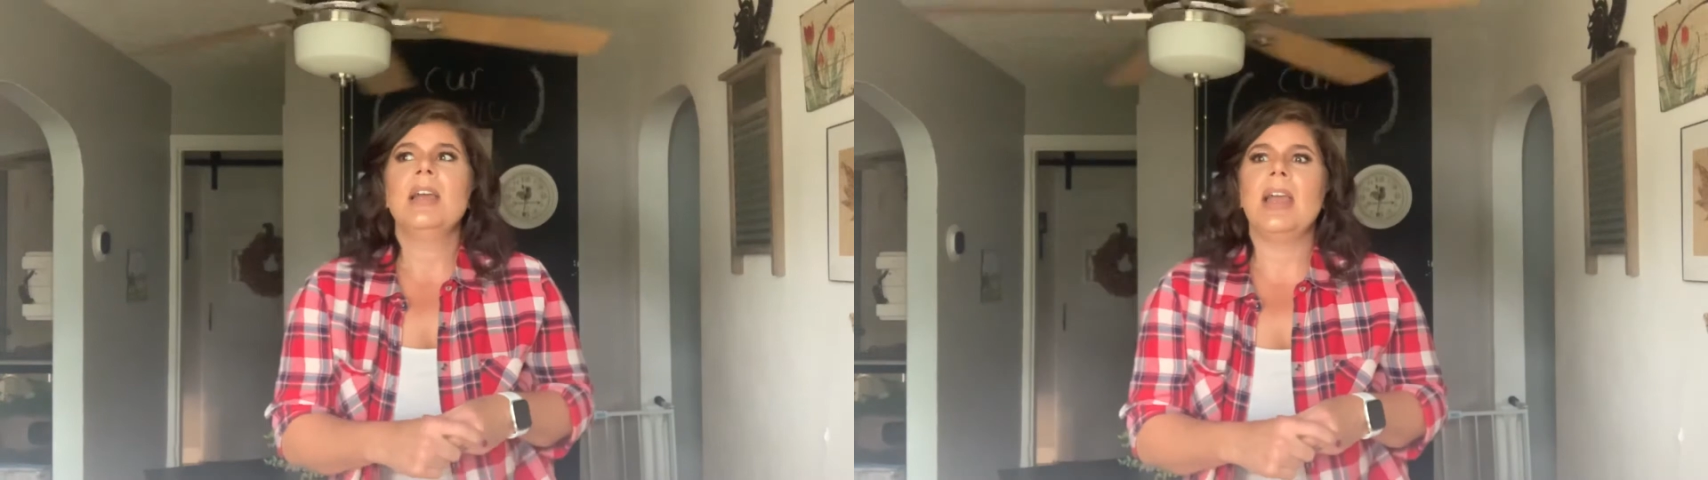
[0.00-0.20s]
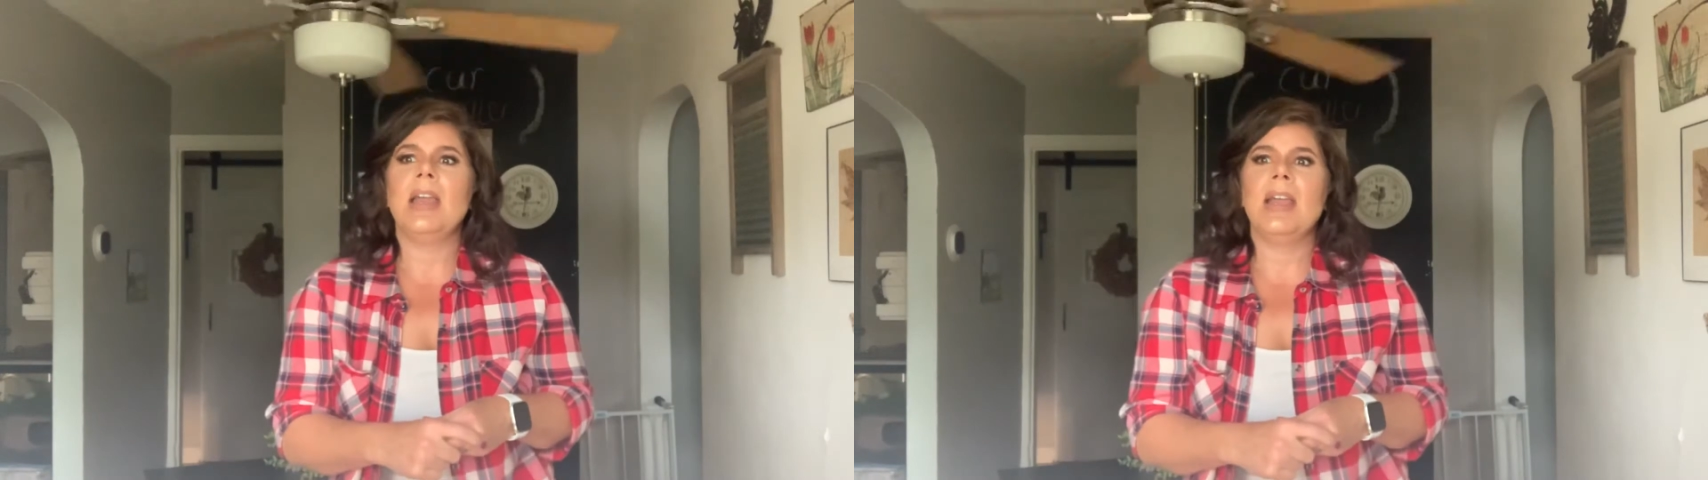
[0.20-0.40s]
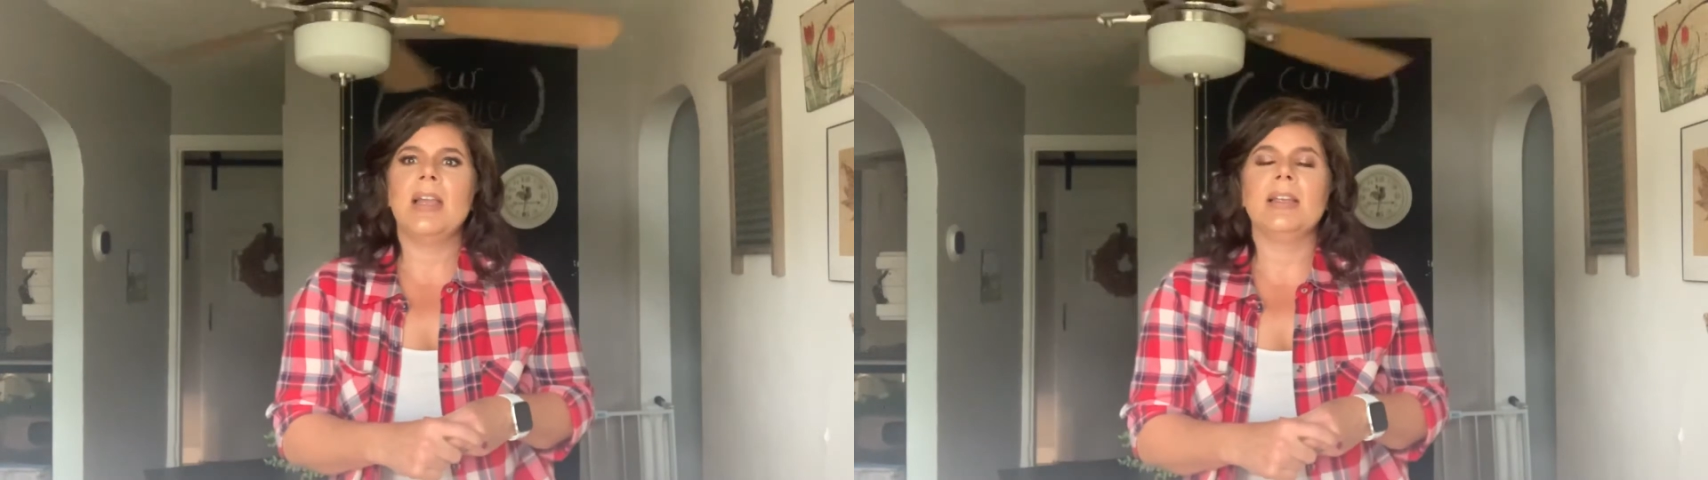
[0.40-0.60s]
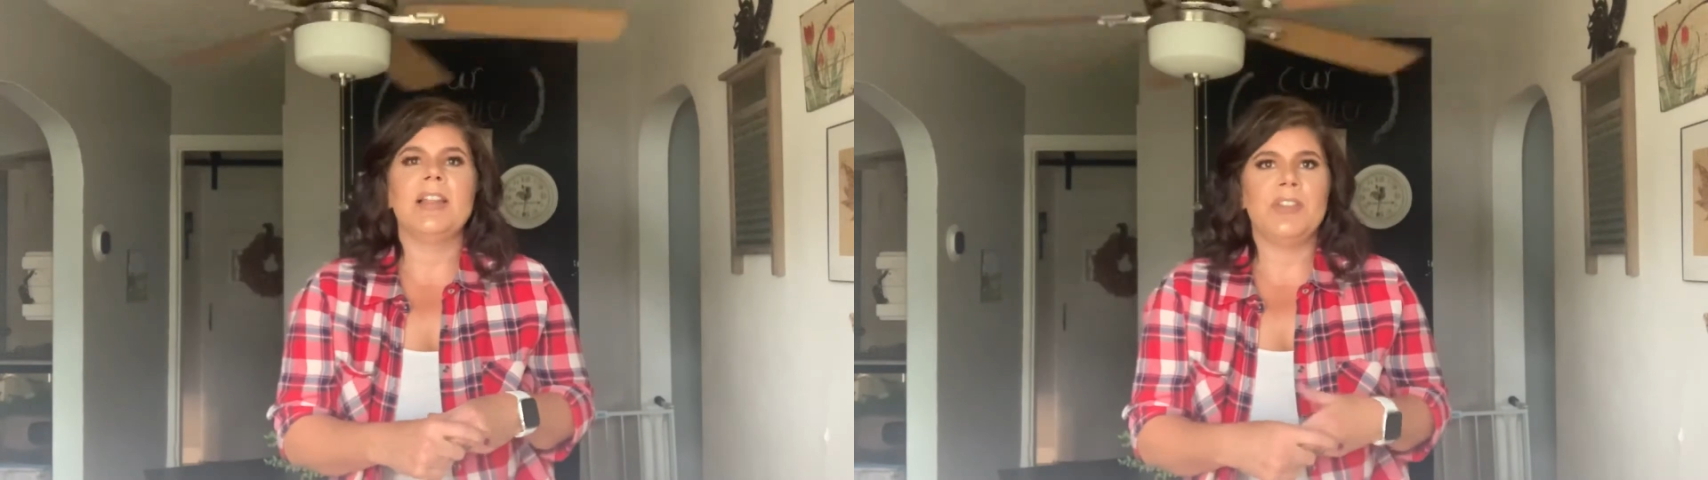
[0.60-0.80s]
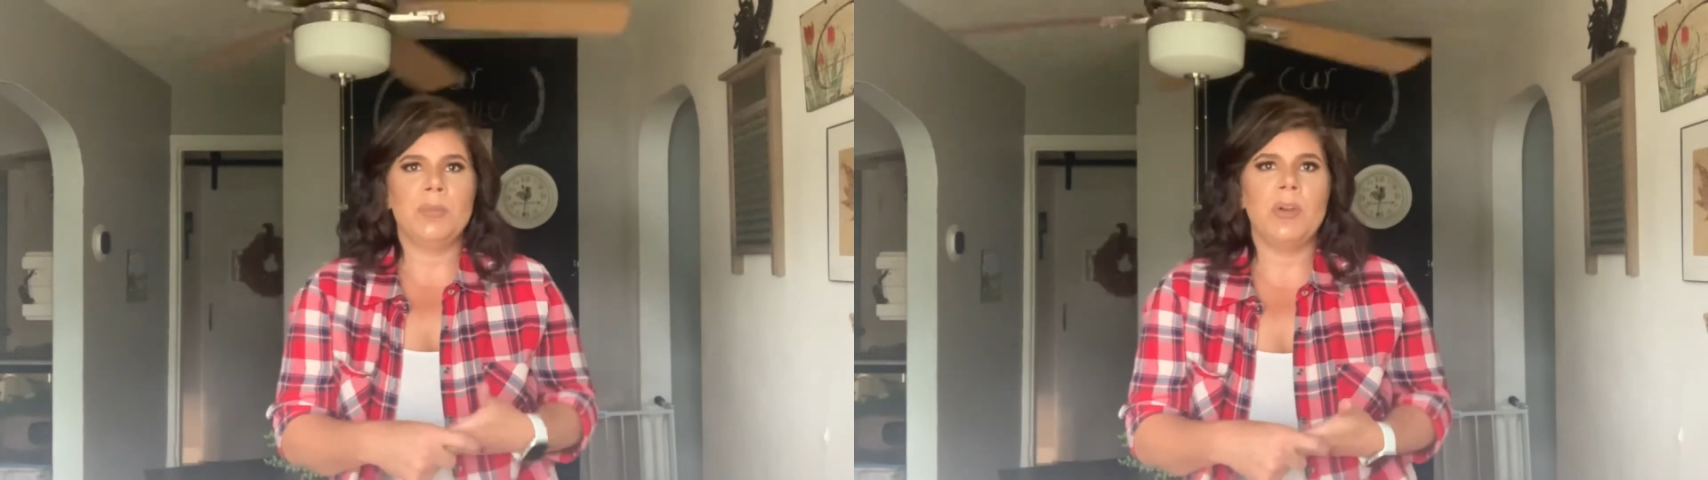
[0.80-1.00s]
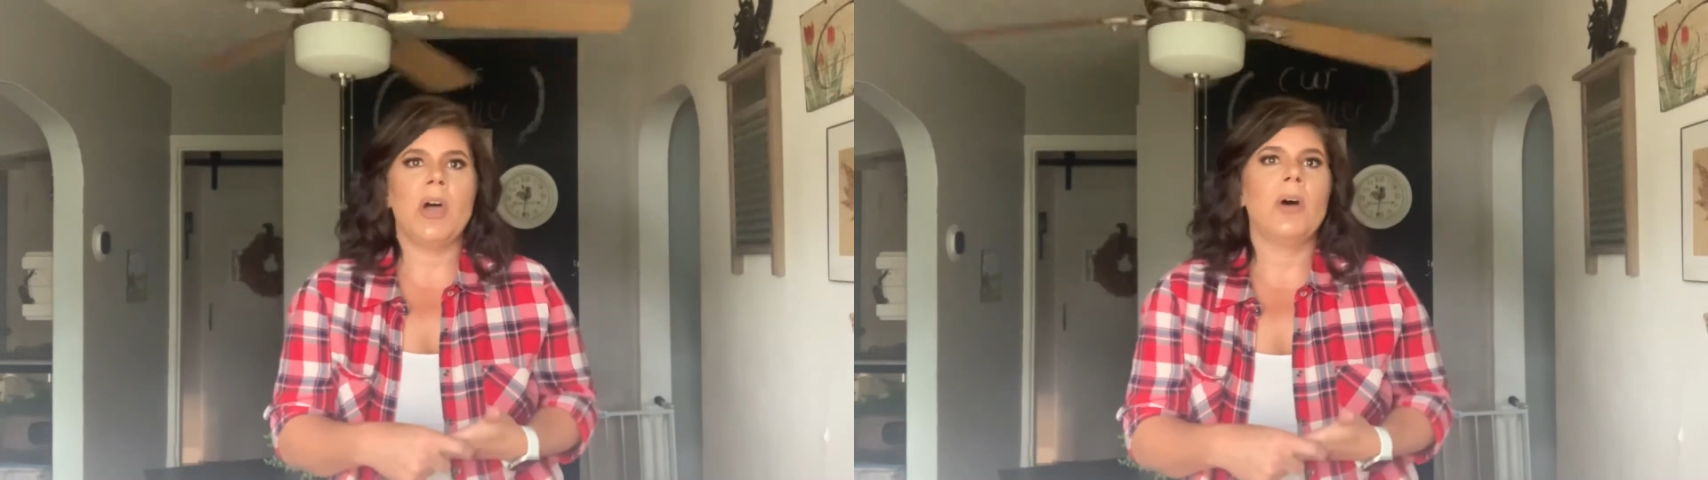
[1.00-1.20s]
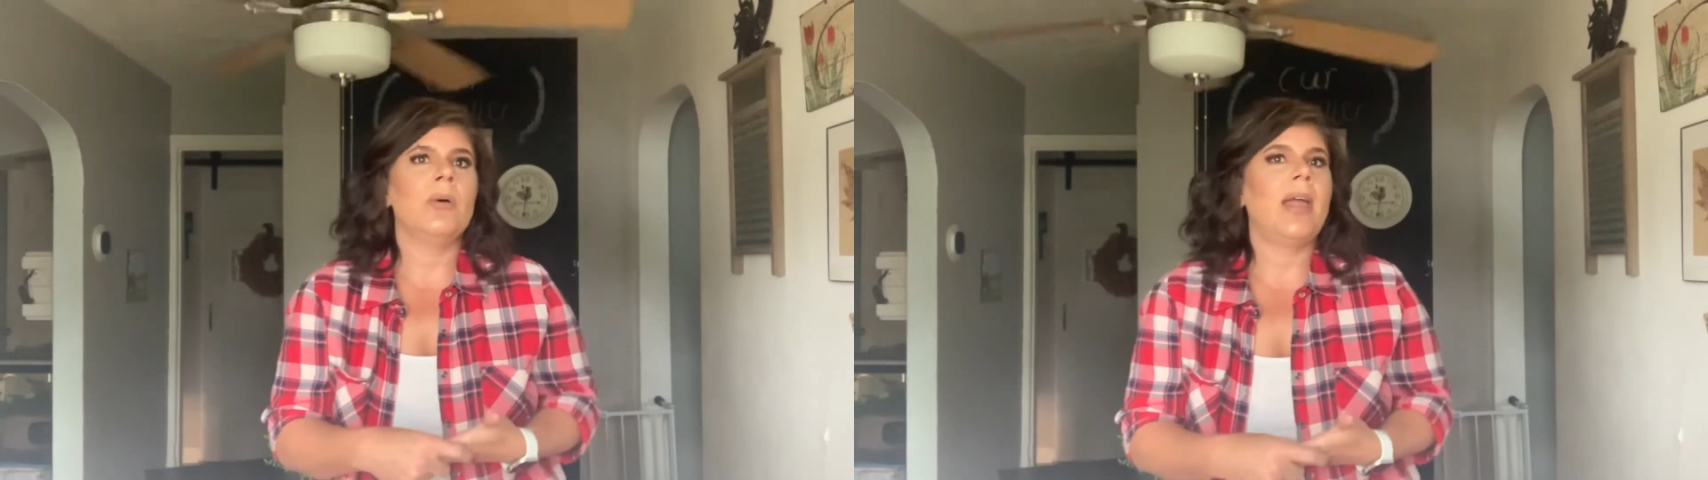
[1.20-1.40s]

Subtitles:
and let them know,